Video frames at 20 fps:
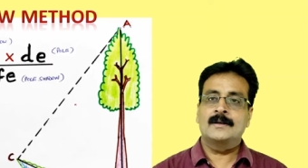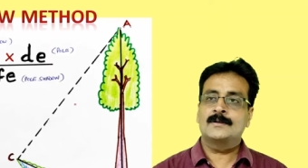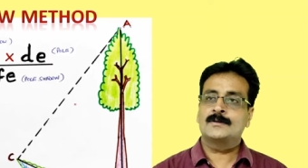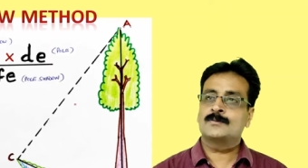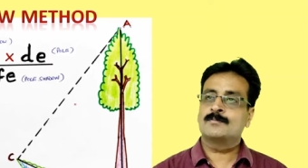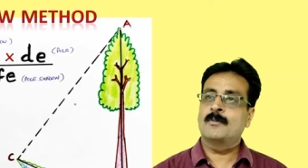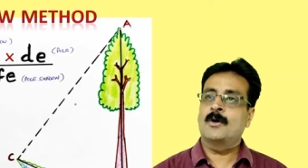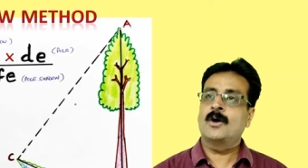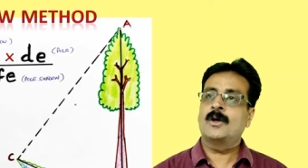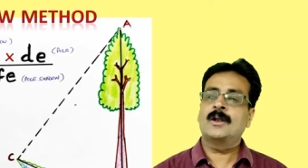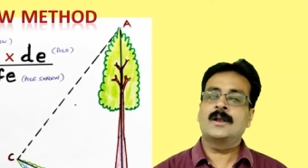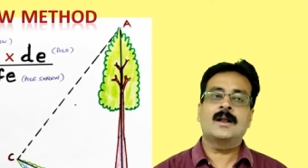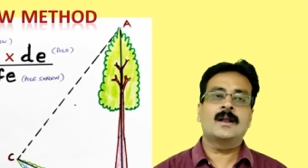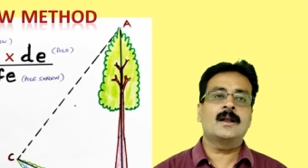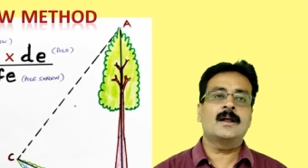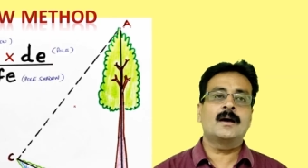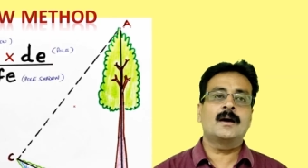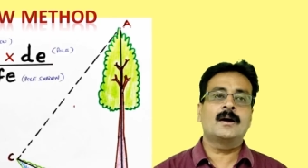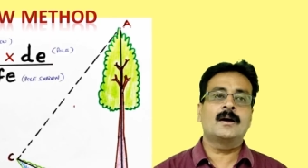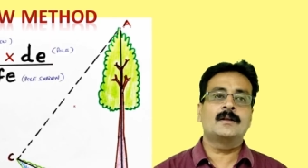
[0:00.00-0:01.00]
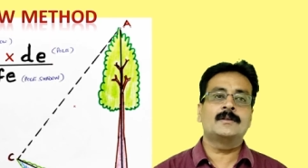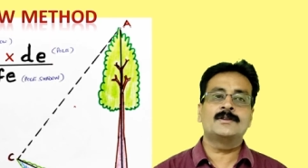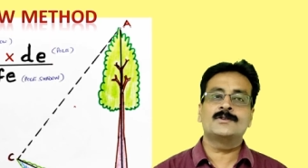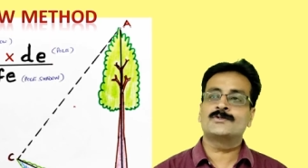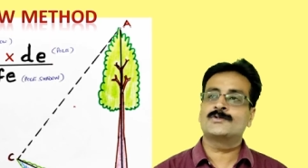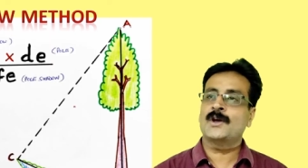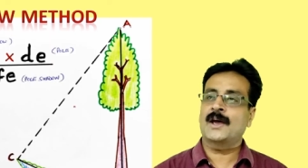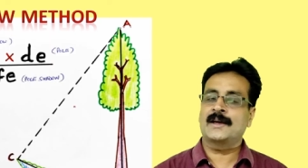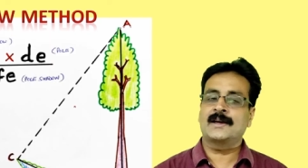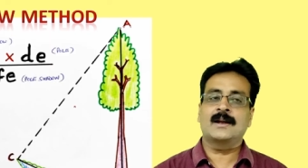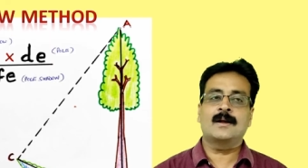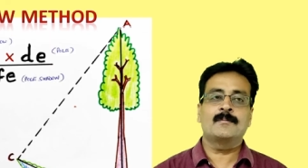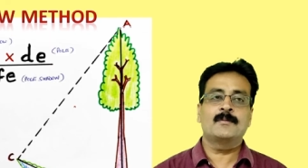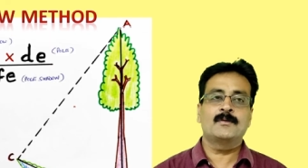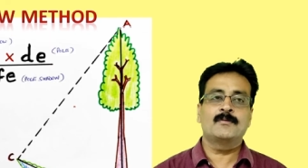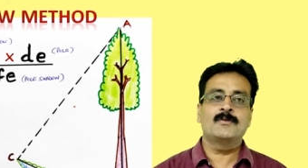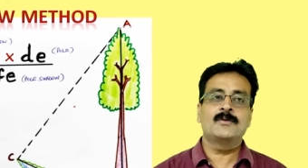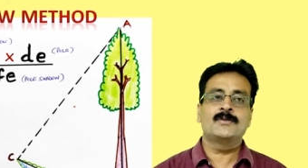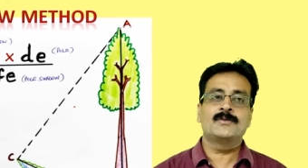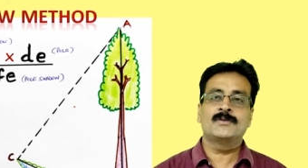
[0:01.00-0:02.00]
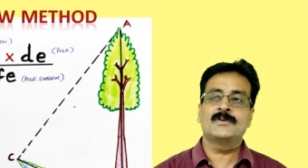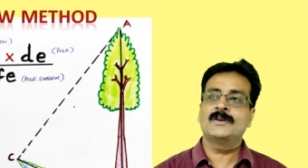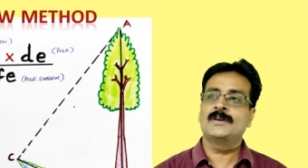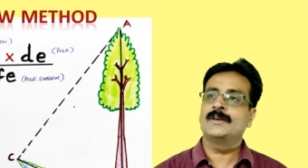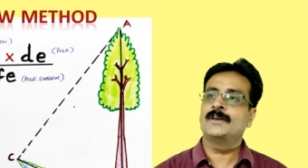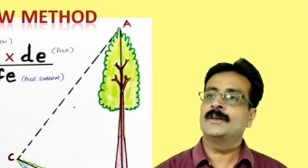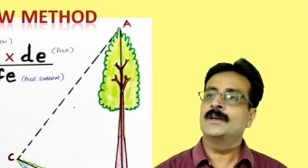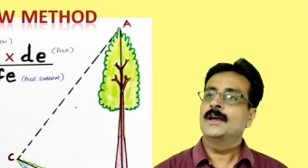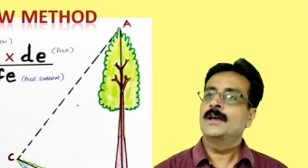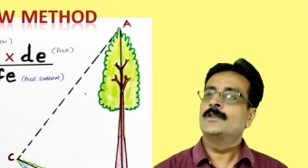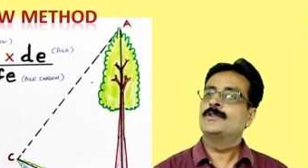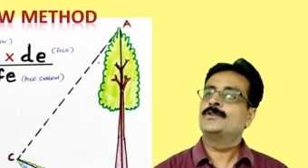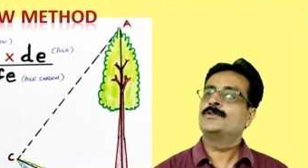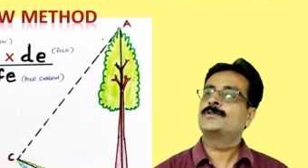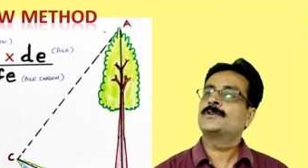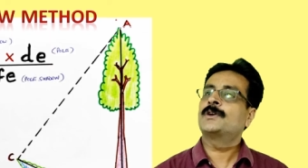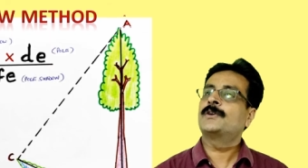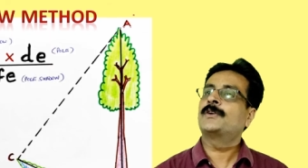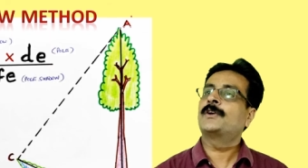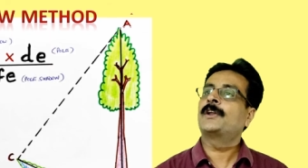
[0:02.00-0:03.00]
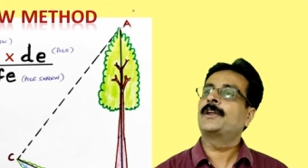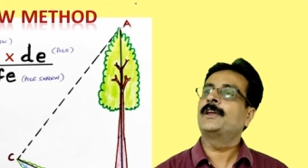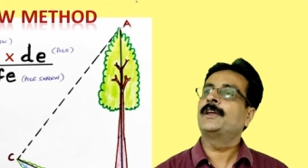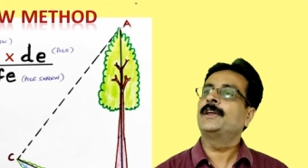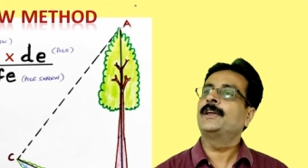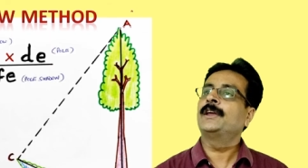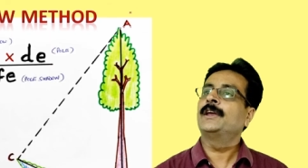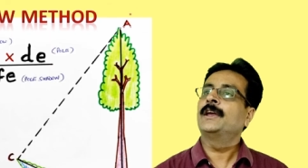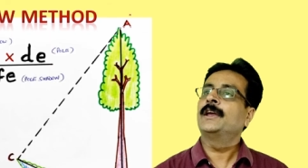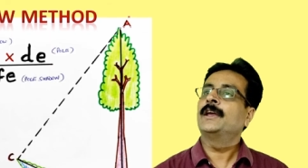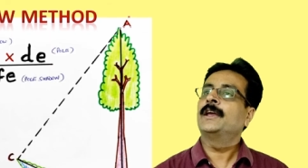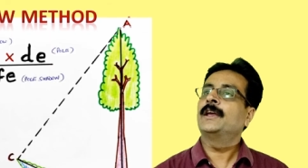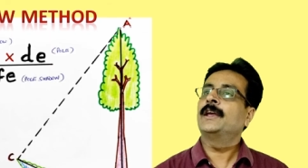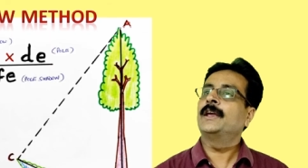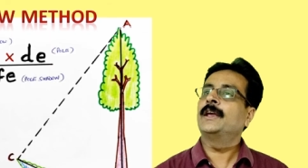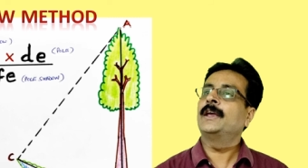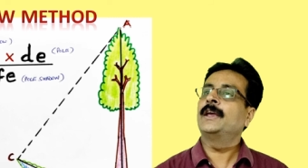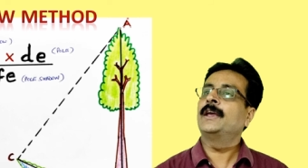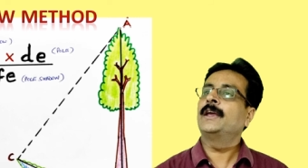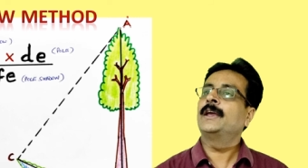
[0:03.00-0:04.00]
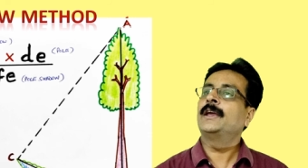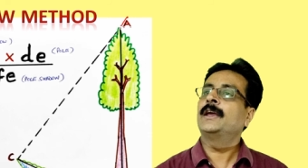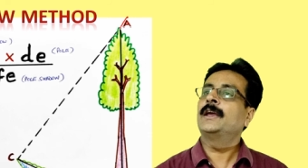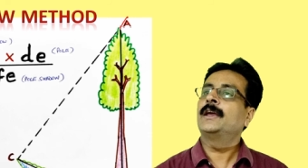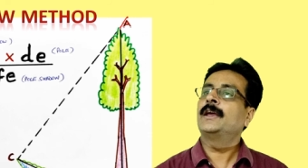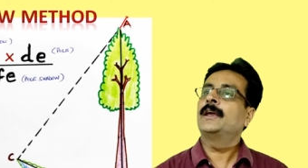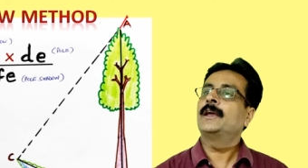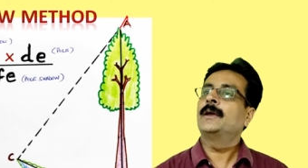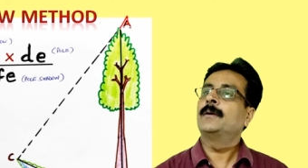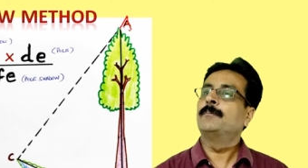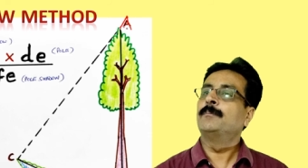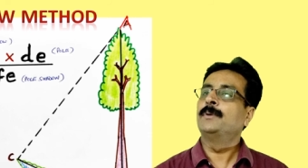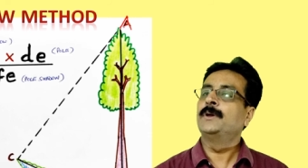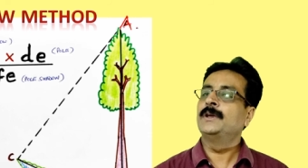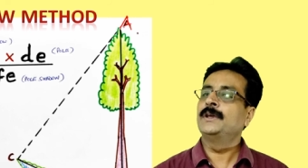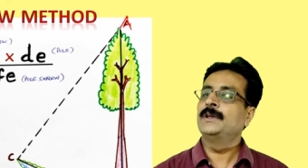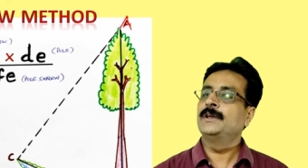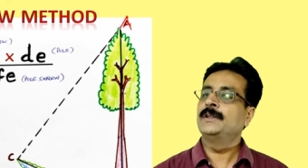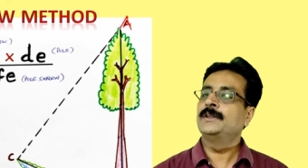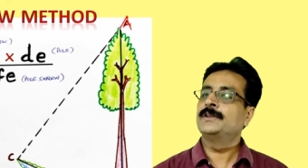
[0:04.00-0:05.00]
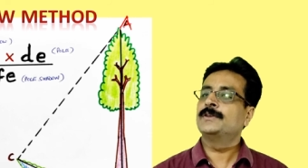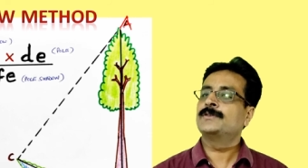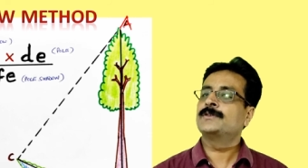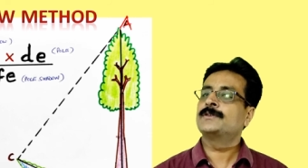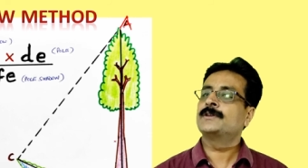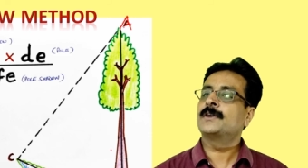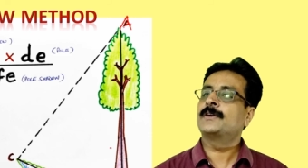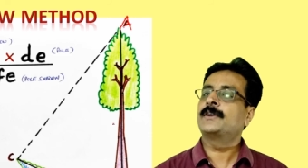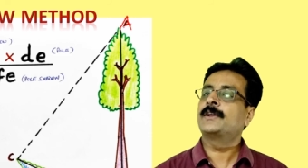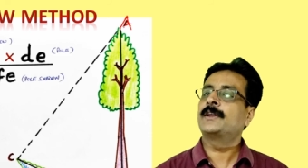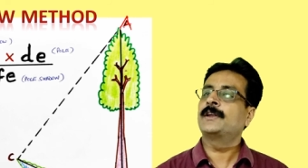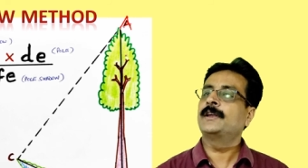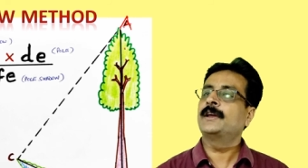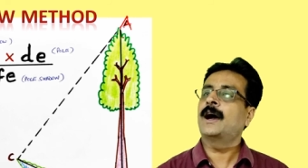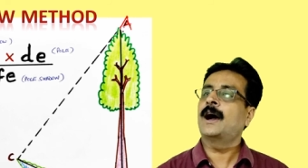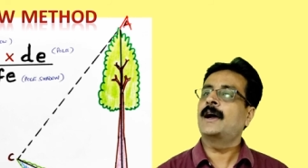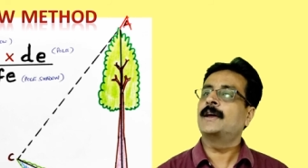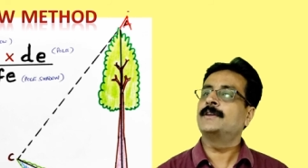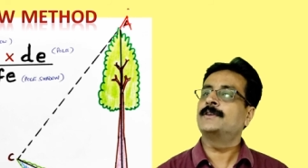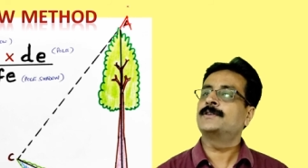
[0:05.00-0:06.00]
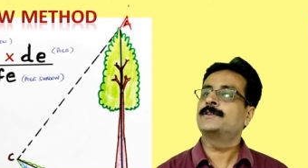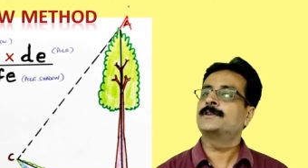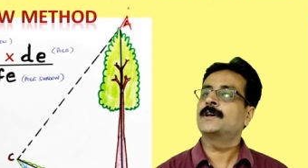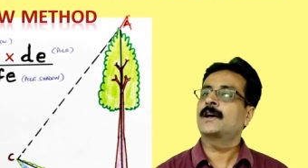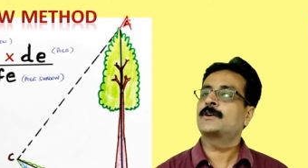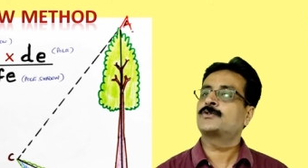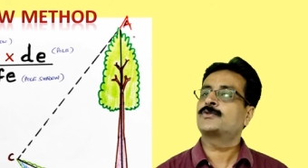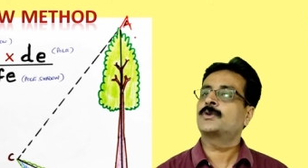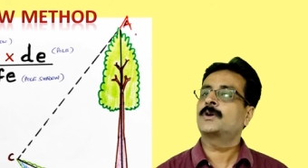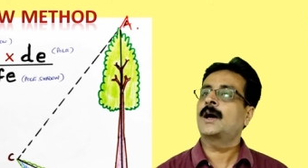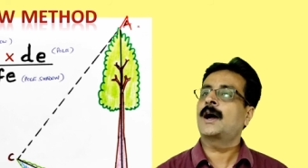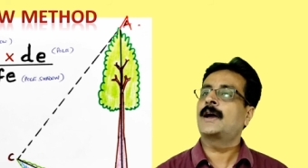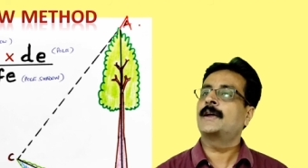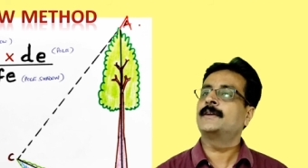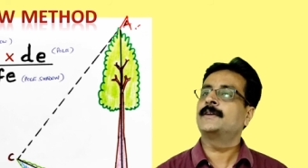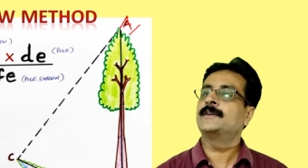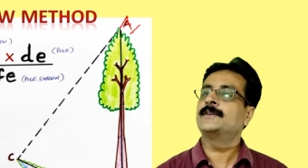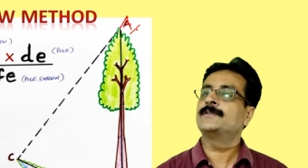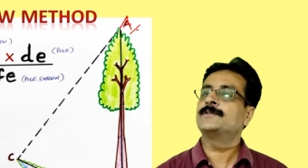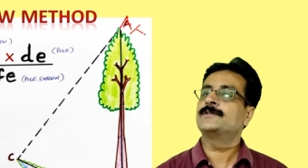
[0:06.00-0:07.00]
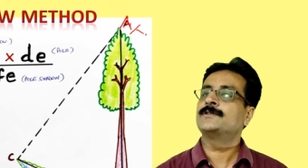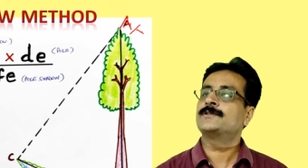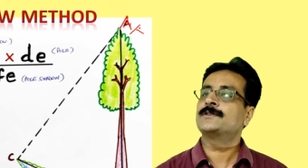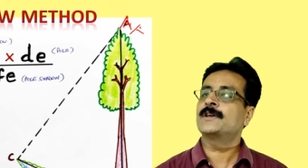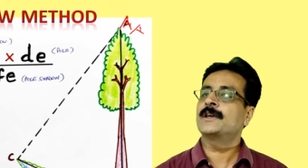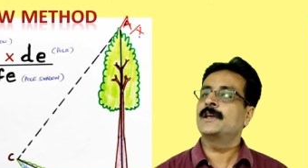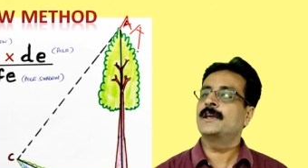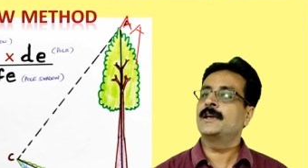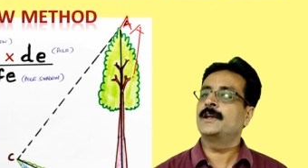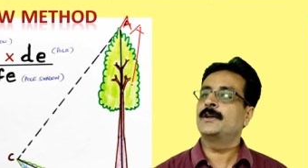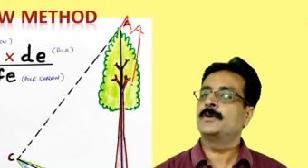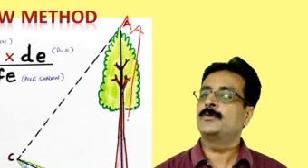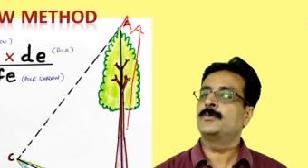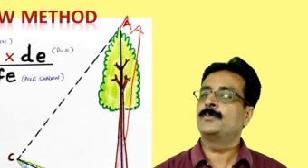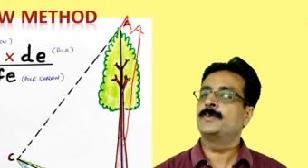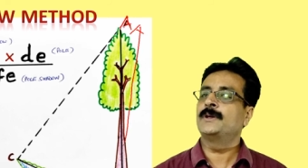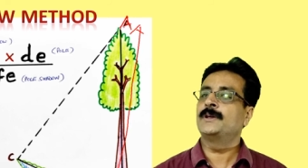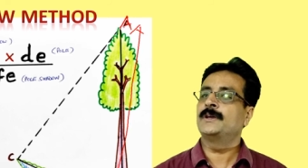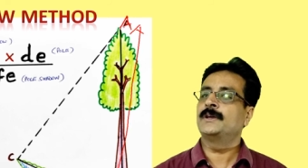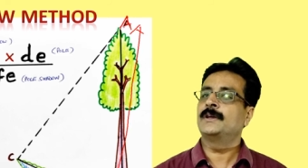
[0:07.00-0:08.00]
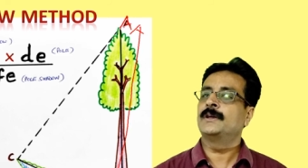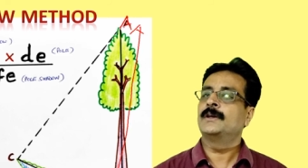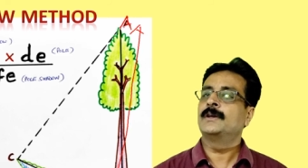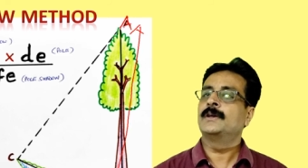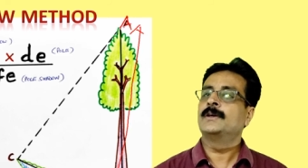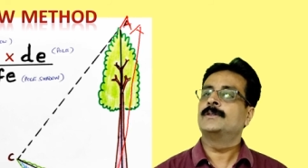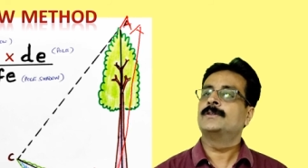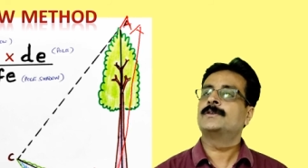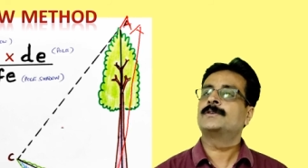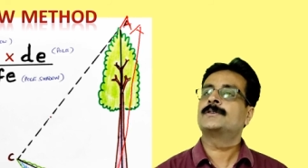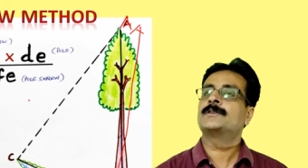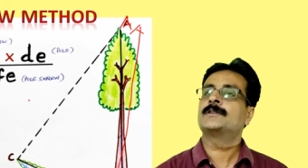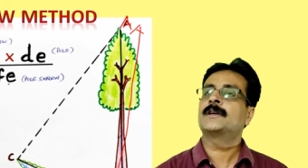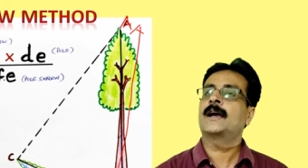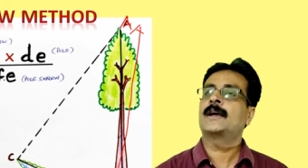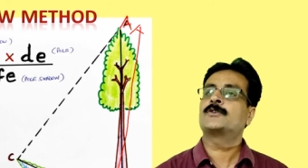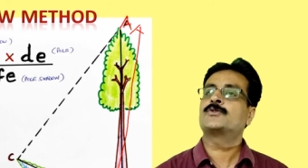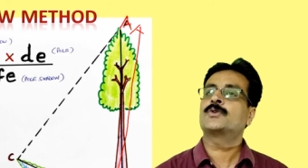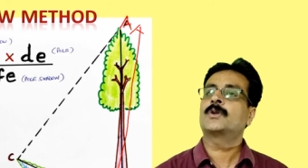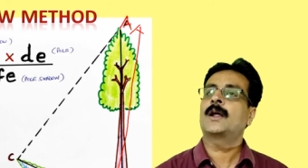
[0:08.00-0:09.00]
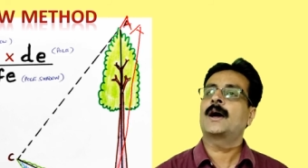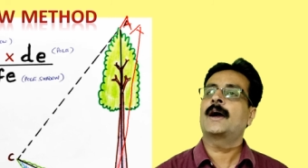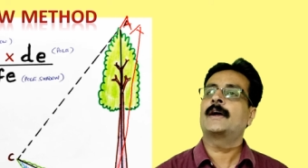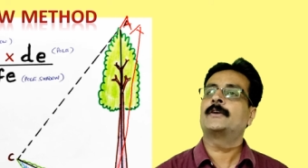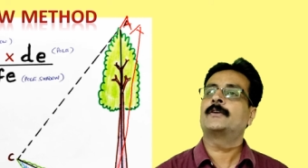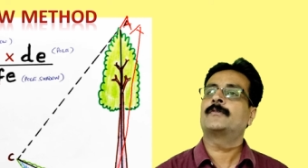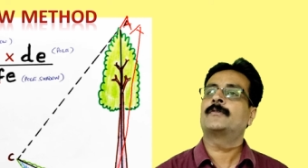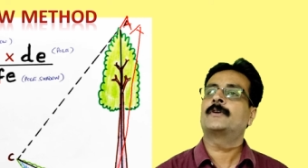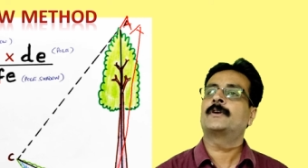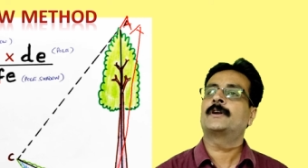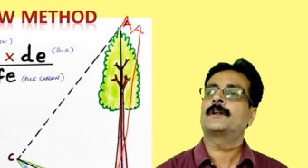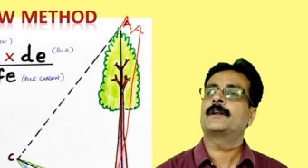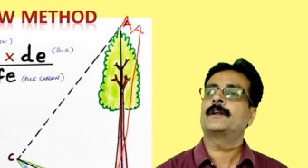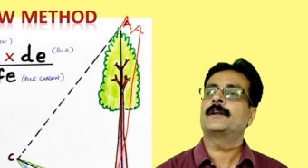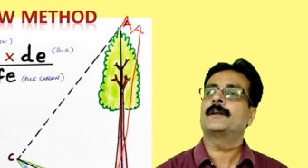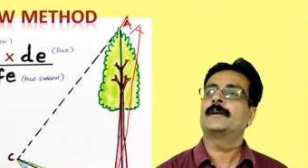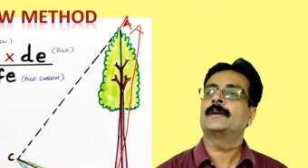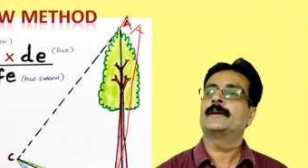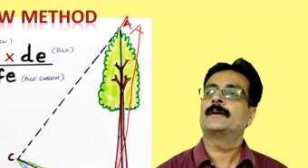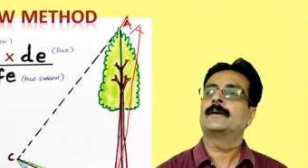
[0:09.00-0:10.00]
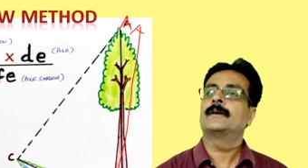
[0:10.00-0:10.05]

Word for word: a small uh, this diagram if you see this is a tree a b this is a tree height actual height is this a to b this is the actual height of a tree